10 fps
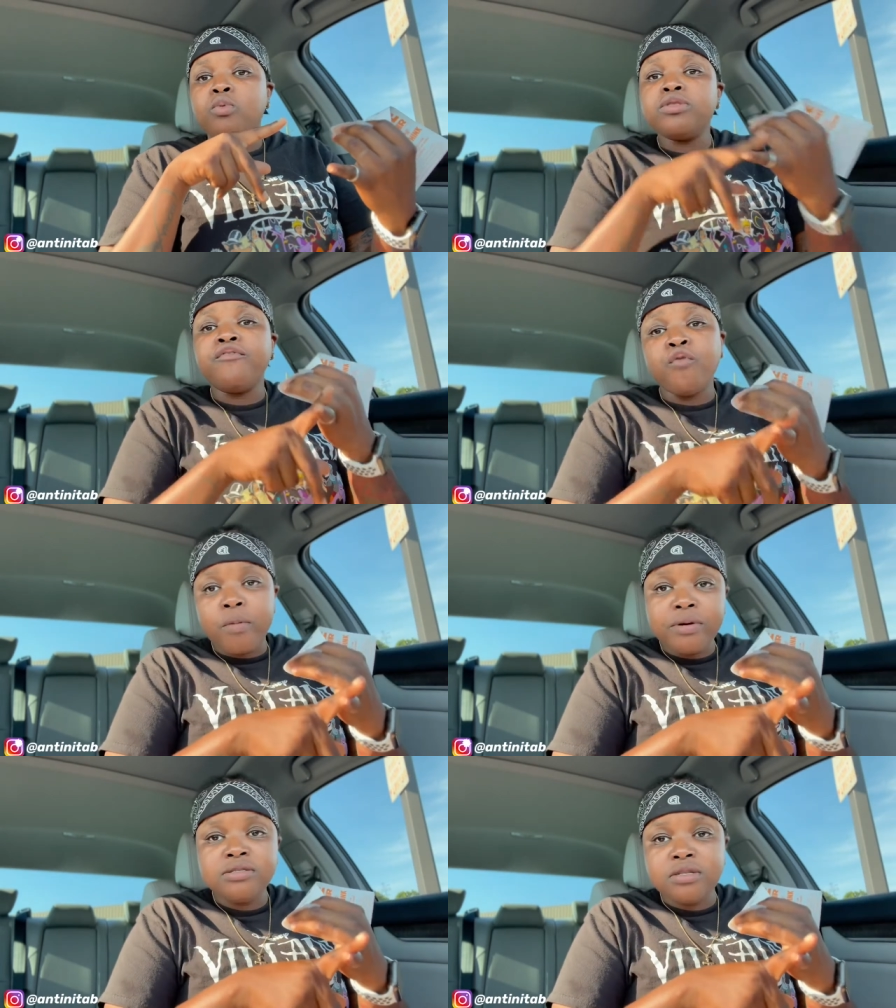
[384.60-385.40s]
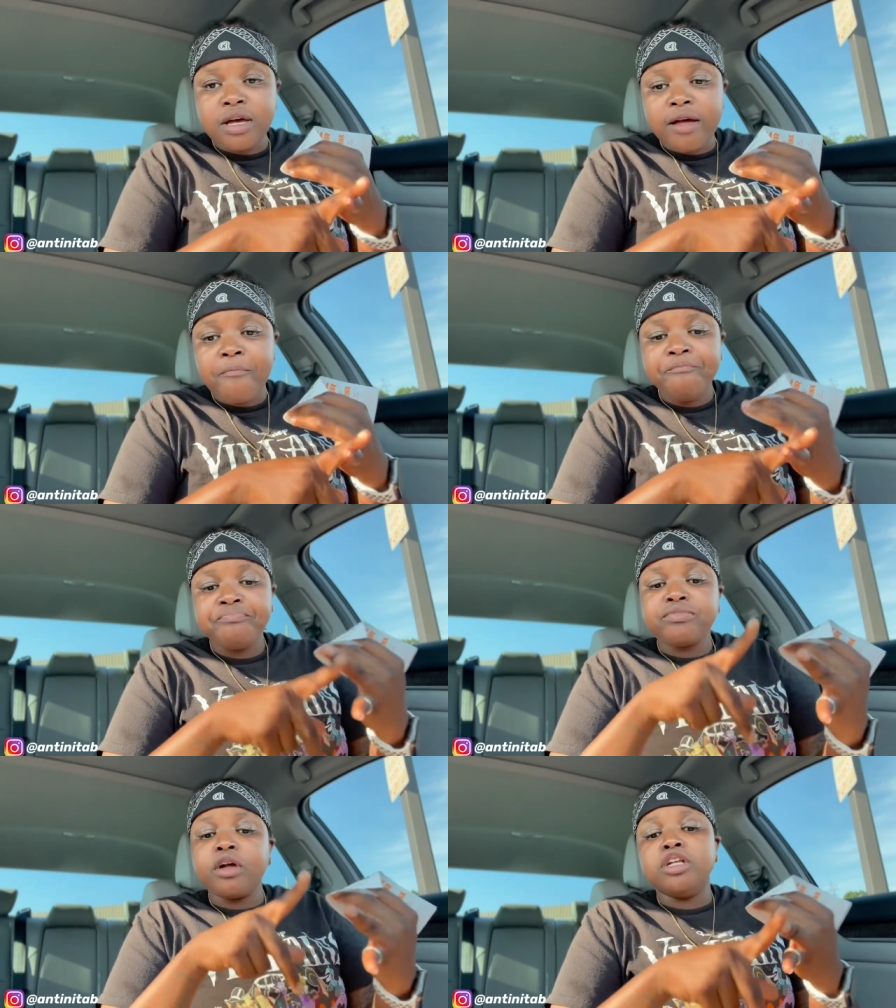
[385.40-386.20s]
the four-piece nugget,
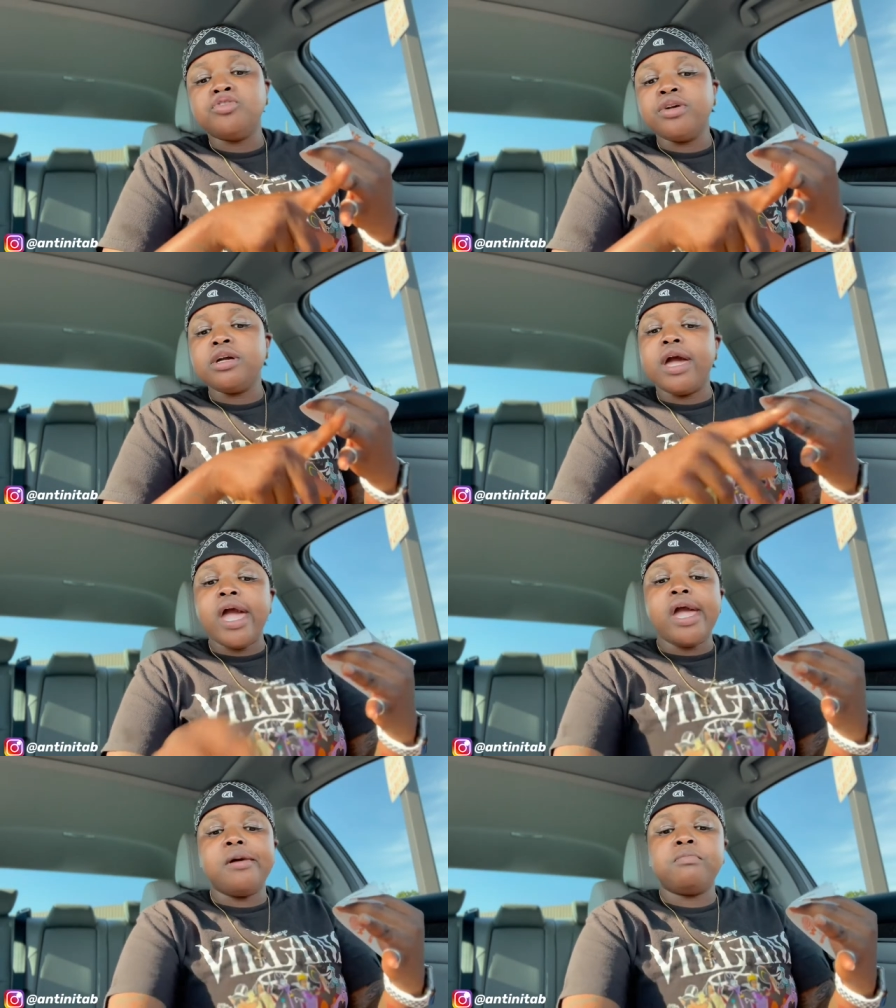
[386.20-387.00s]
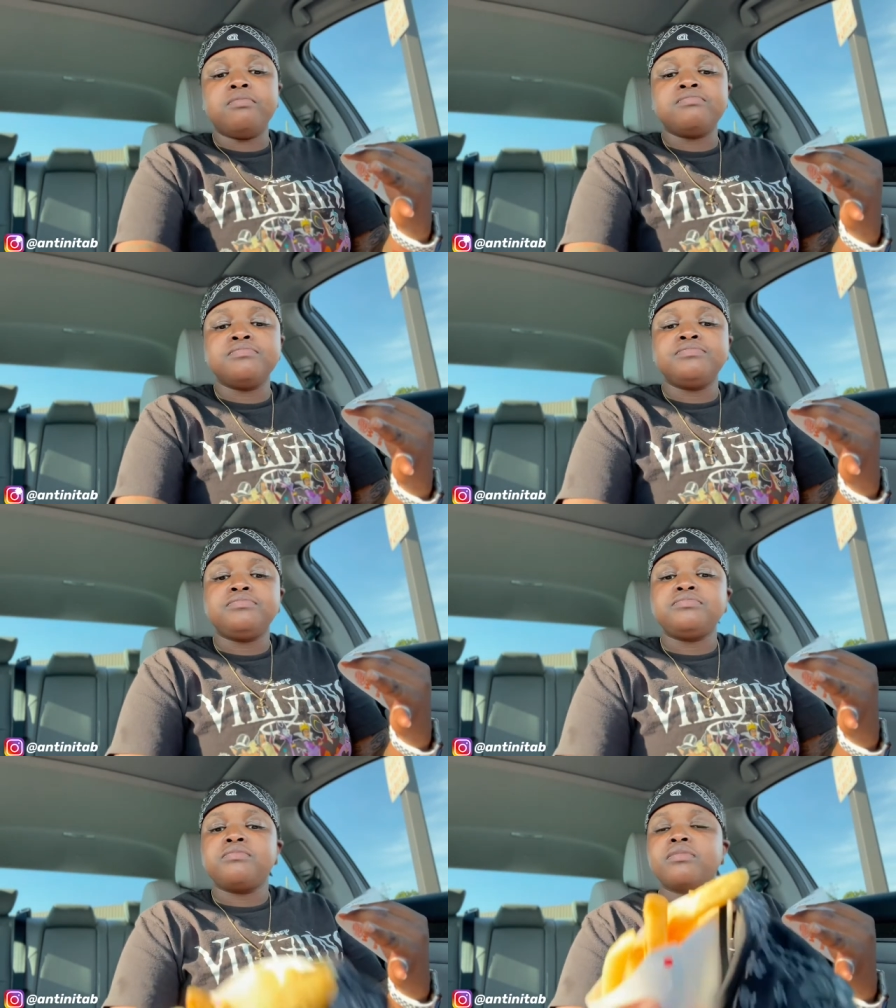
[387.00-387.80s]
a drink, and
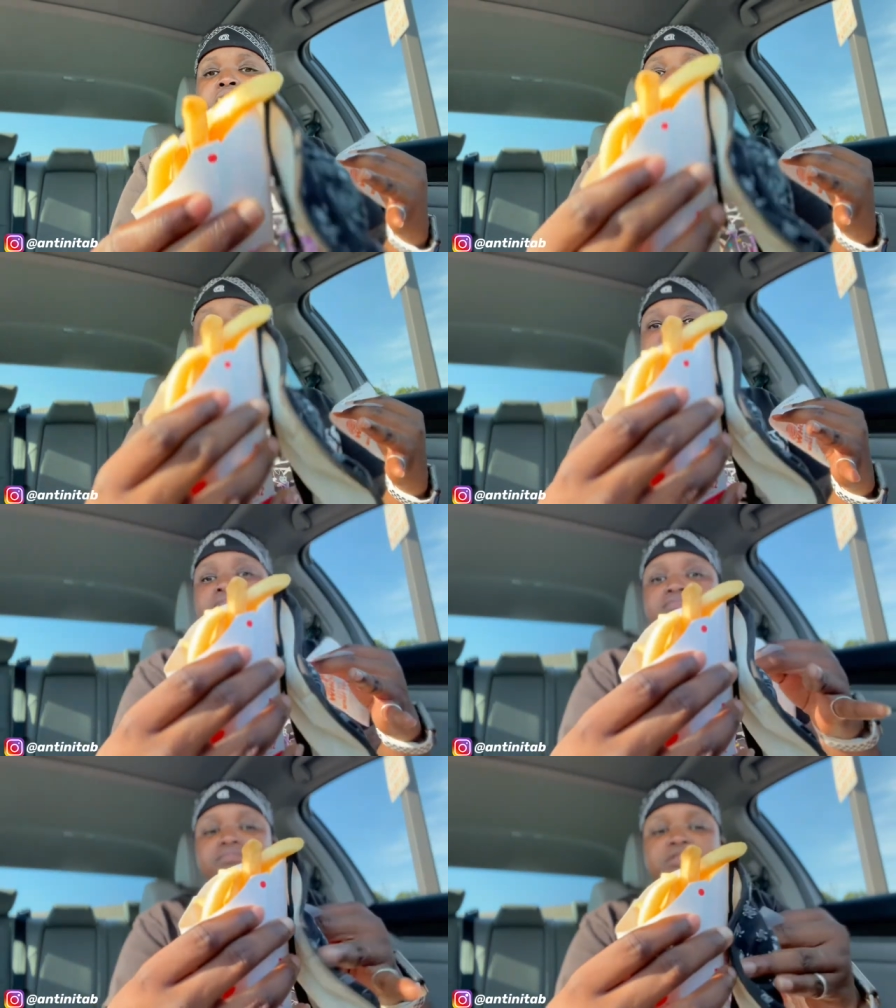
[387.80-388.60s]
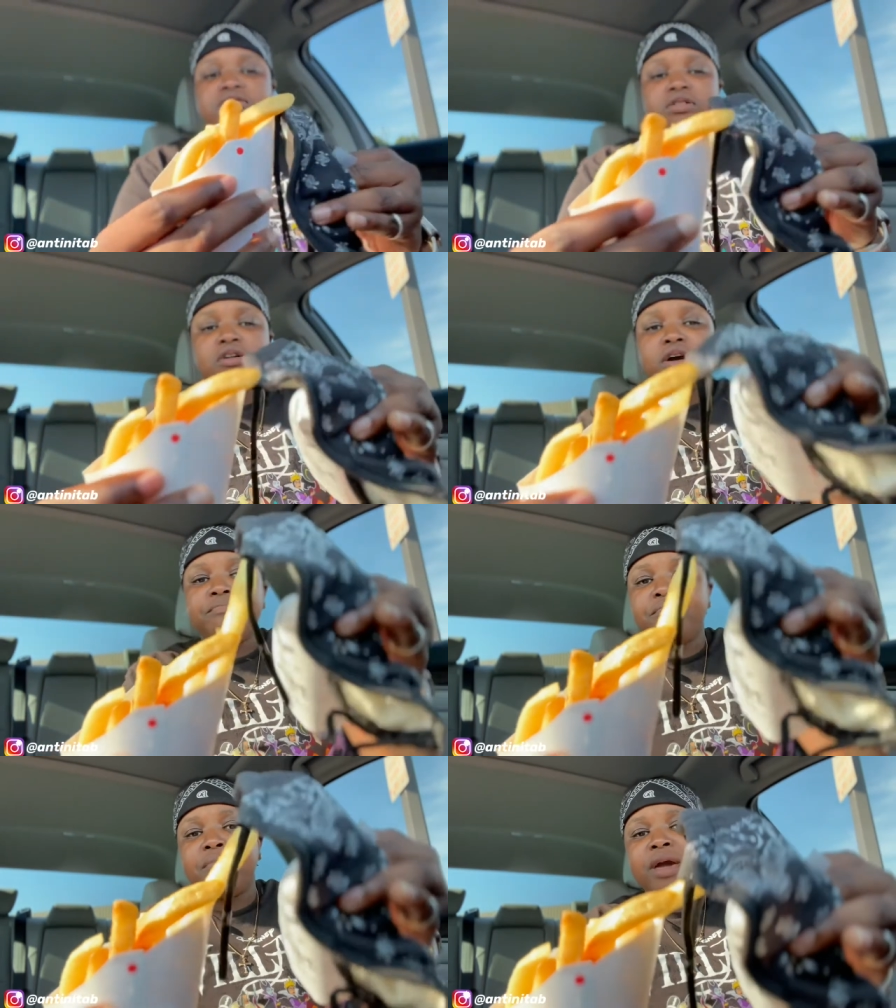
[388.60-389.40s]
some, oh
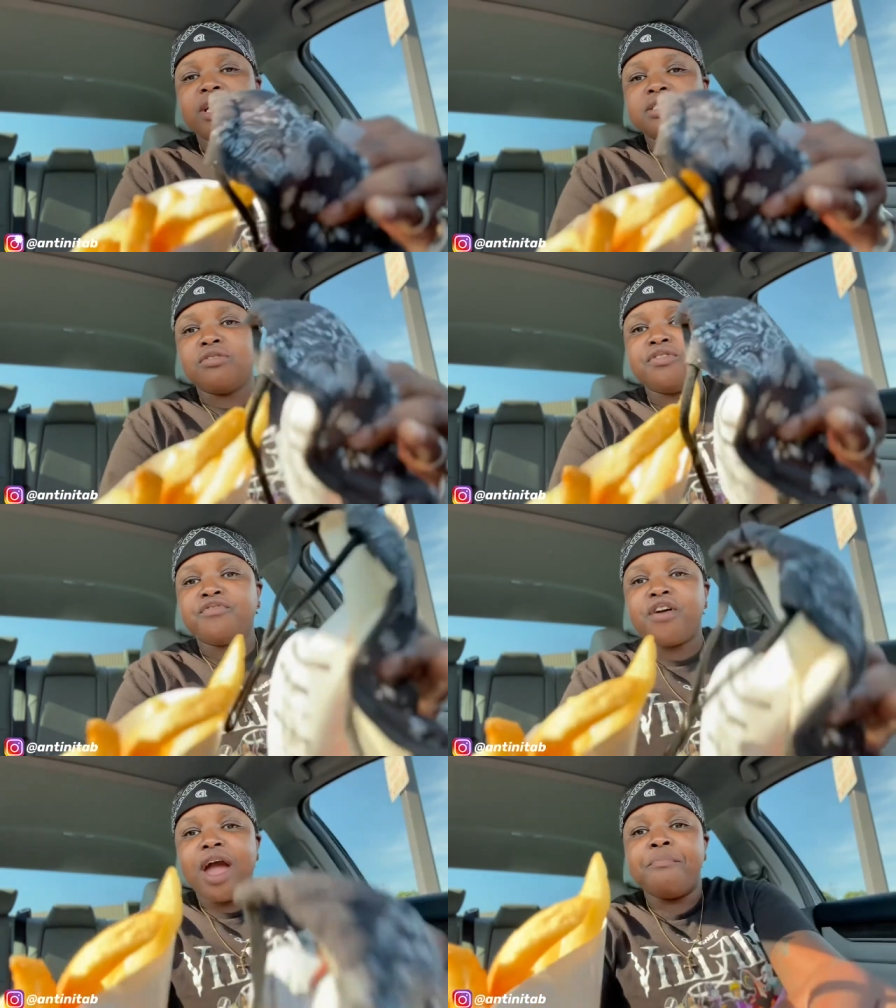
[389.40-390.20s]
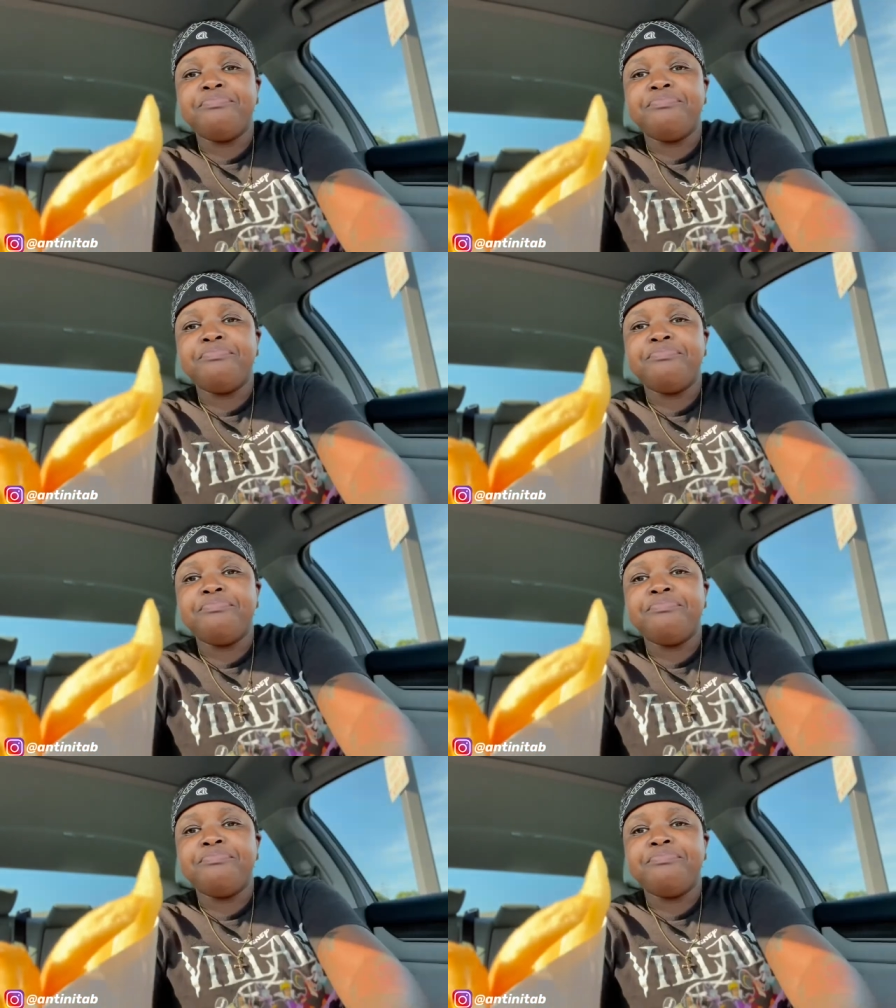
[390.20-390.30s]
God, my mask on the fry.